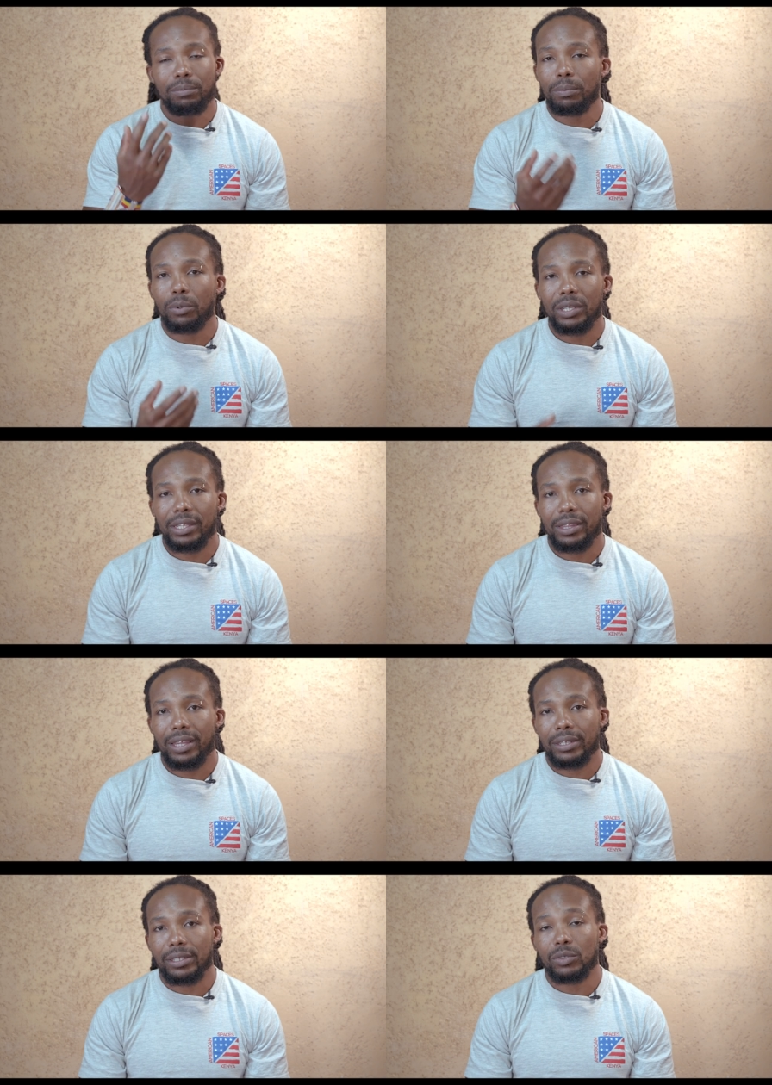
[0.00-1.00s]
people in
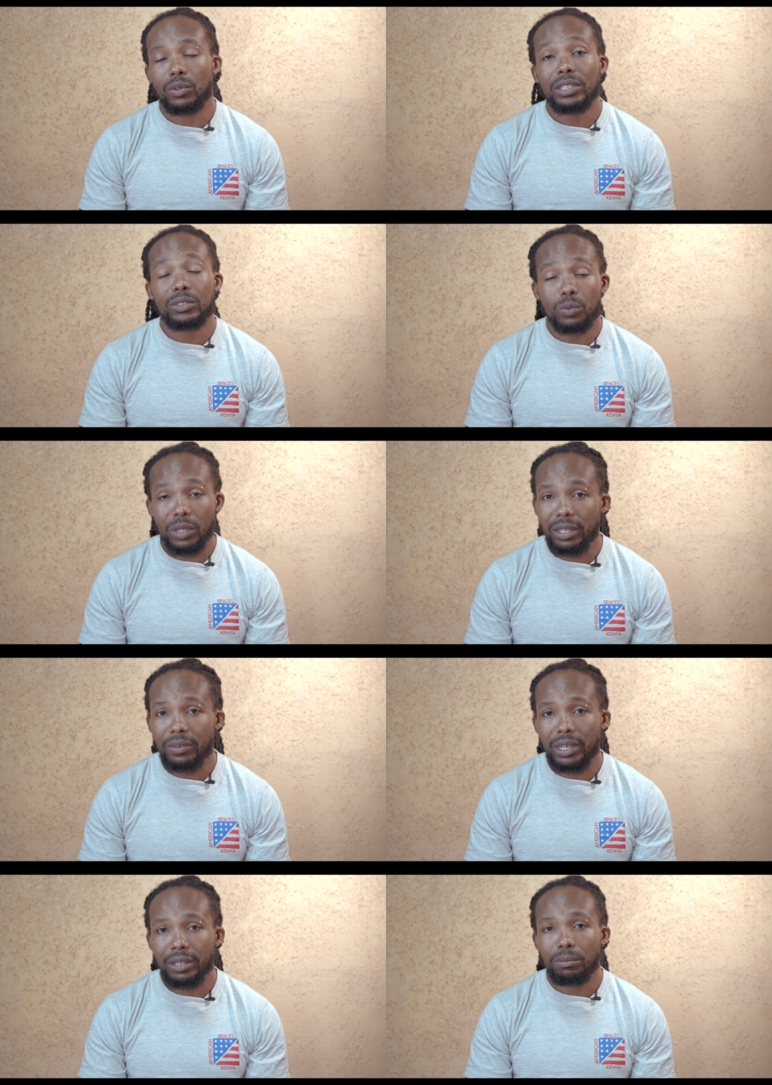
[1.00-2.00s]
theater. So it's really,
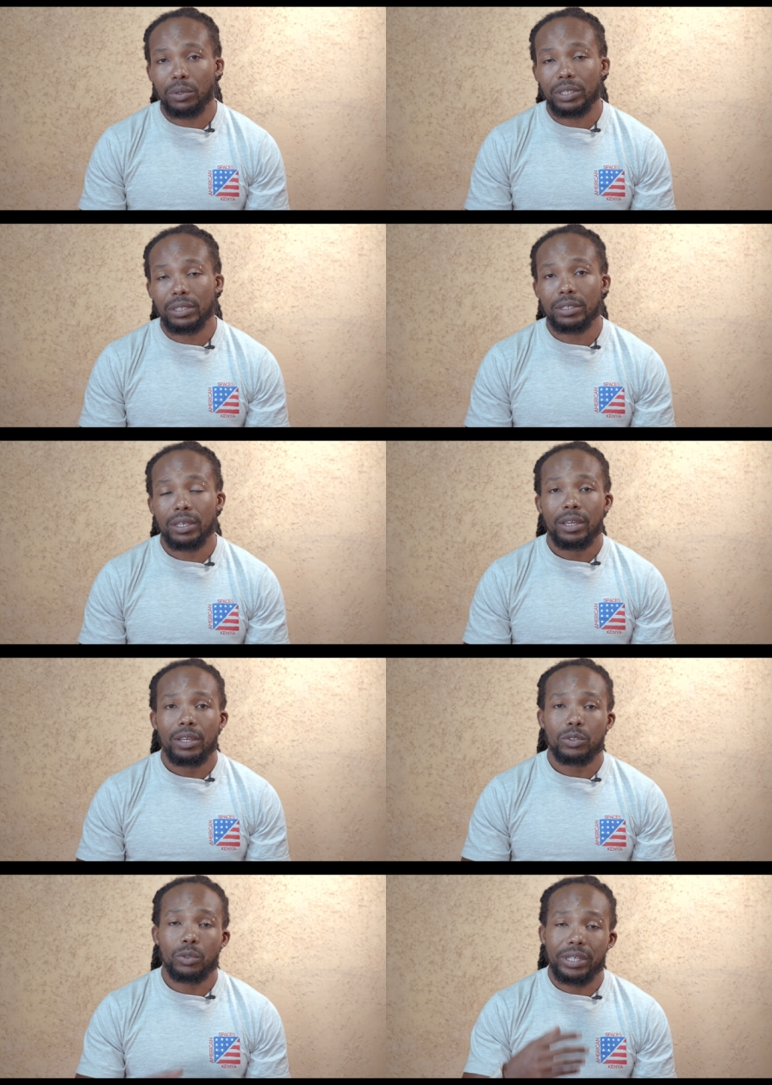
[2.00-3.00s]
really important
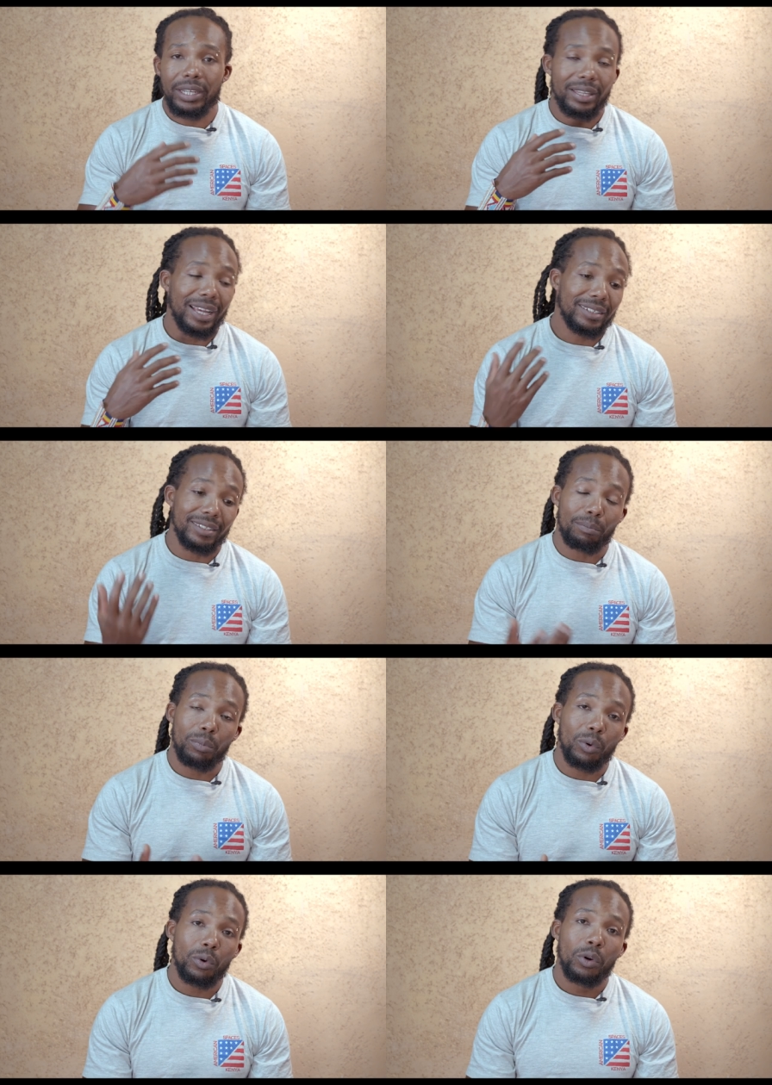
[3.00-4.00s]
to create that
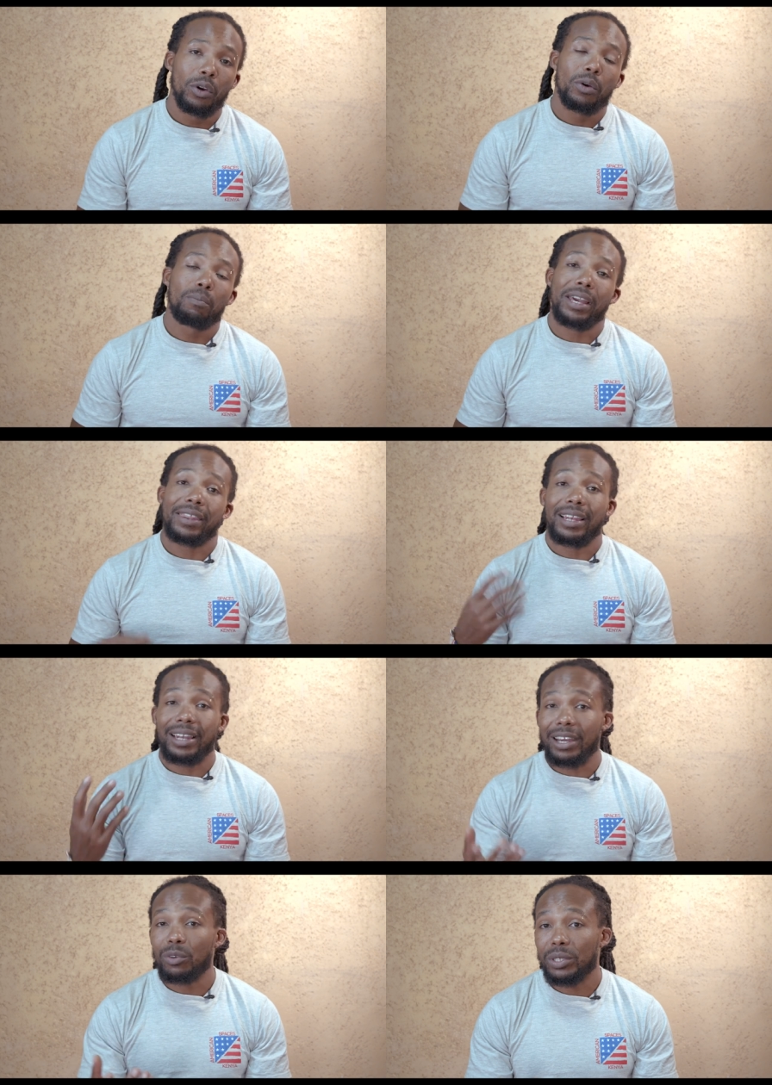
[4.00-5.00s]
rapport by the
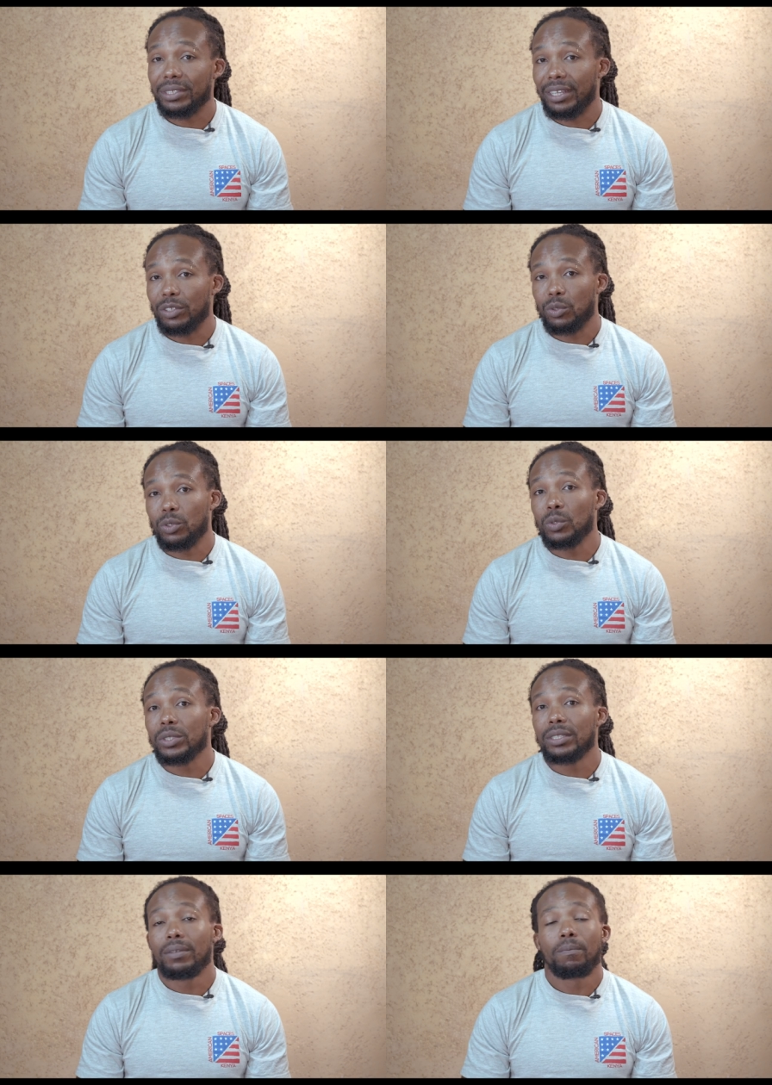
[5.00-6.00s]
language that you use.